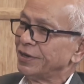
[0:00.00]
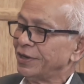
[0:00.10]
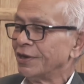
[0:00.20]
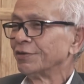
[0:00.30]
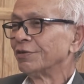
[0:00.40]

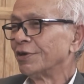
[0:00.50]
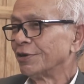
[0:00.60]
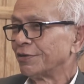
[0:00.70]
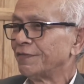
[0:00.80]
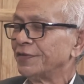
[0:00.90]
done a
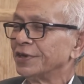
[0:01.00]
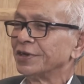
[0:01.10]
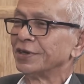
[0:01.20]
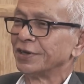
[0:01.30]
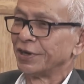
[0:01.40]
lot of
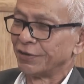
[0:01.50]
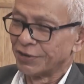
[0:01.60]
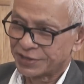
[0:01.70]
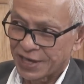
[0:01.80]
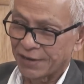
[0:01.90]

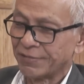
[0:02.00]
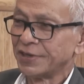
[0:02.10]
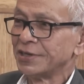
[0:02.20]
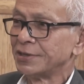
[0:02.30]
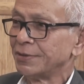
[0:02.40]
contact
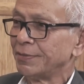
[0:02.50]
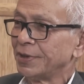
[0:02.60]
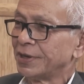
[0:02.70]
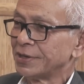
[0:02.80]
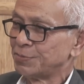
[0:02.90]
with these
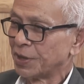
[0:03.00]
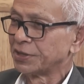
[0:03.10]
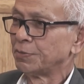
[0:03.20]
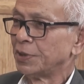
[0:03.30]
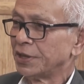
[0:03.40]

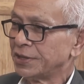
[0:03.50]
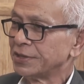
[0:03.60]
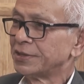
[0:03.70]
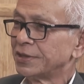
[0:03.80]
respective villages.